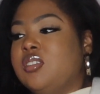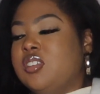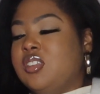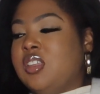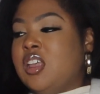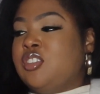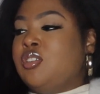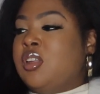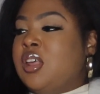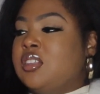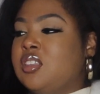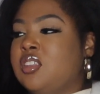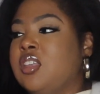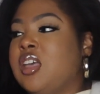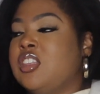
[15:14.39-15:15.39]
She said, I try
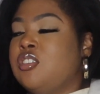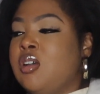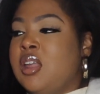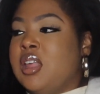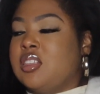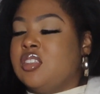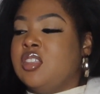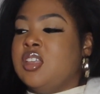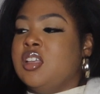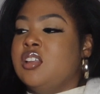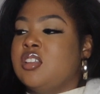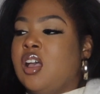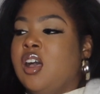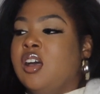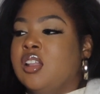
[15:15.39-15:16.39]
not to tell
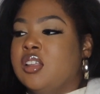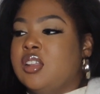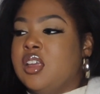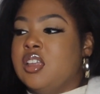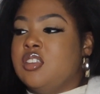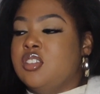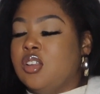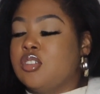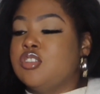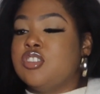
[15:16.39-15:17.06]
y'all all of that."